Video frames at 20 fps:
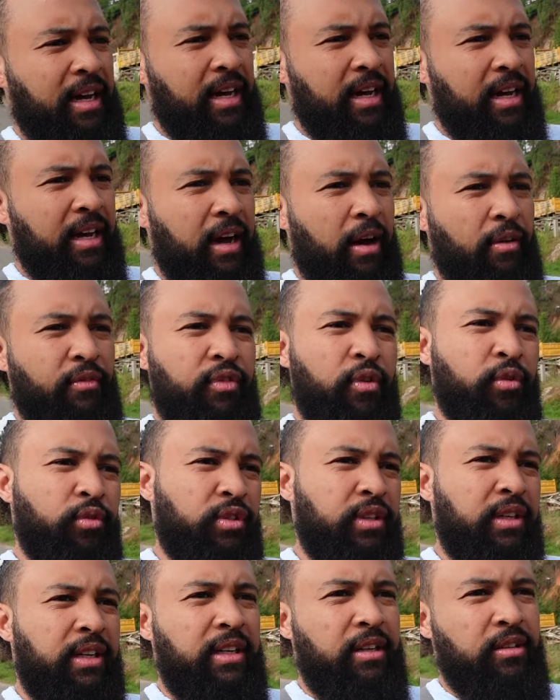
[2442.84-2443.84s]

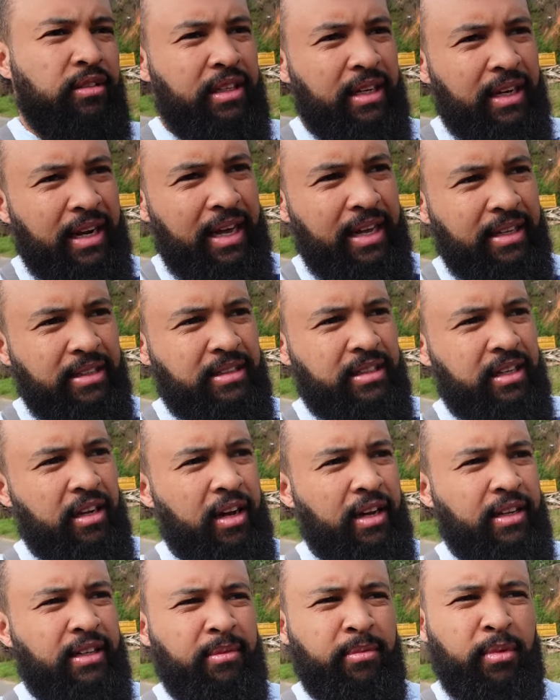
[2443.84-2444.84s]
Unfortunately, there was a
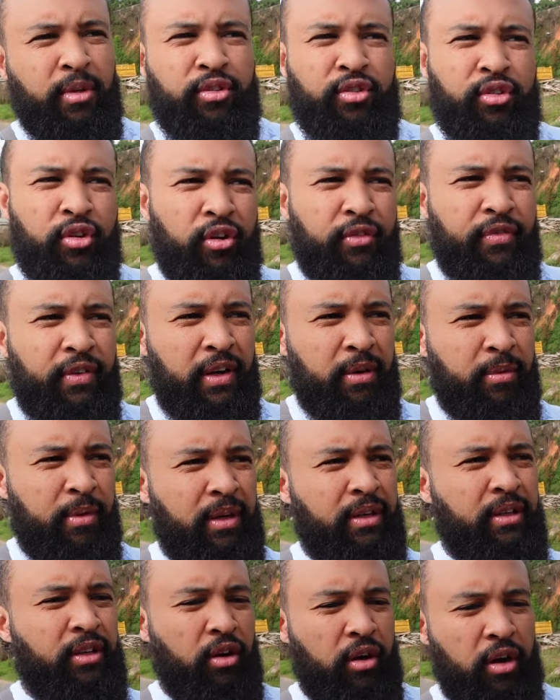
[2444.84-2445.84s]
landslide. I'm not sure if
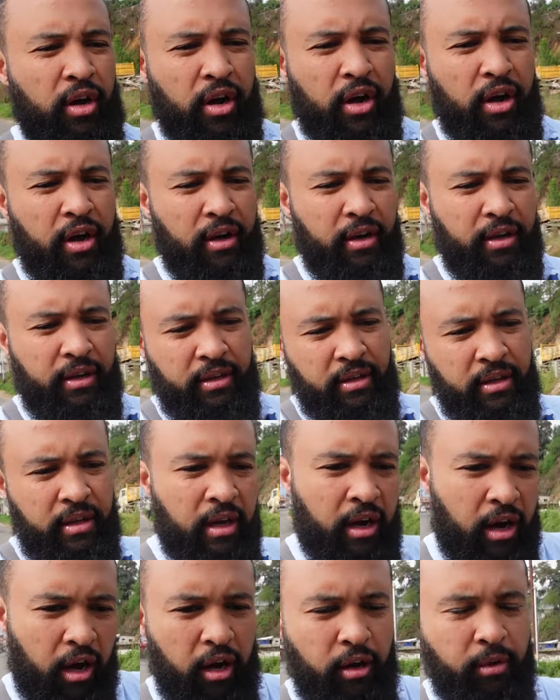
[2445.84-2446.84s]
anyone got hurt.
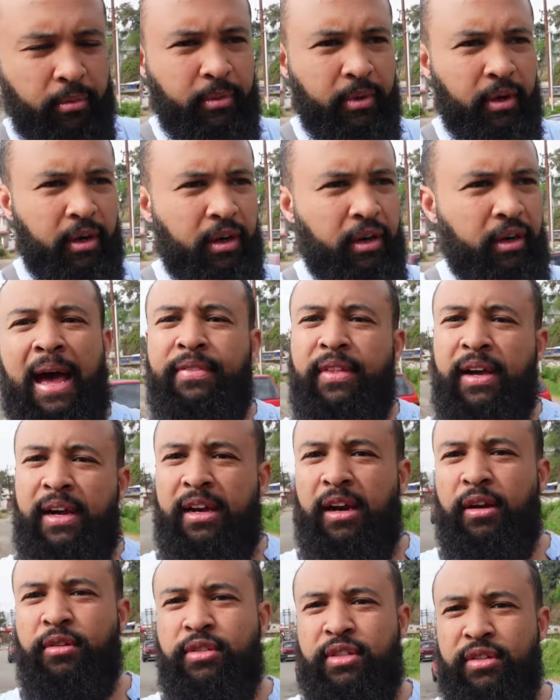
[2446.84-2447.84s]
I hope not. And they
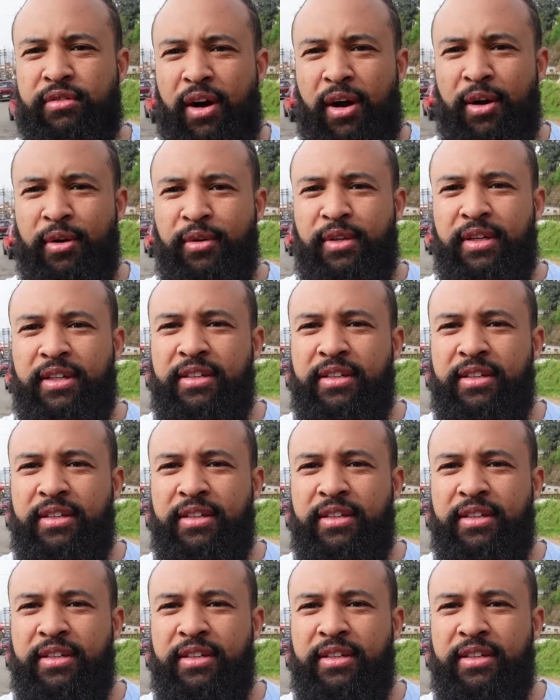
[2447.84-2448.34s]
closed the road.